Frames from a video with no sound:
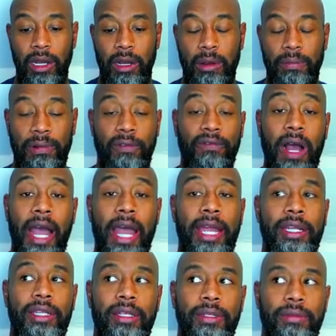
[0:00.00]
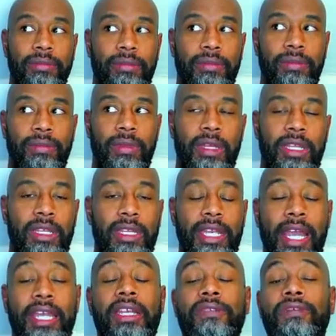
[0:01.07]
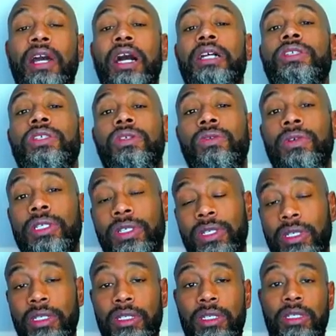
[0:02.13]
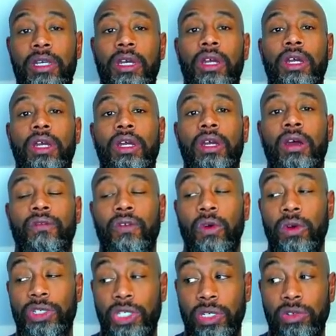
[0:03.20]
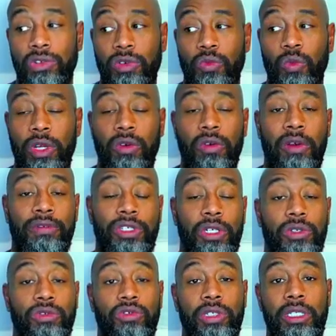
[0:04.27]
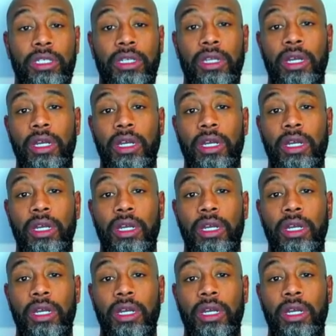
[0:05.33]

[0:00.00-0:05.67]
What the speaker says: provide negative consequences for children whenever if children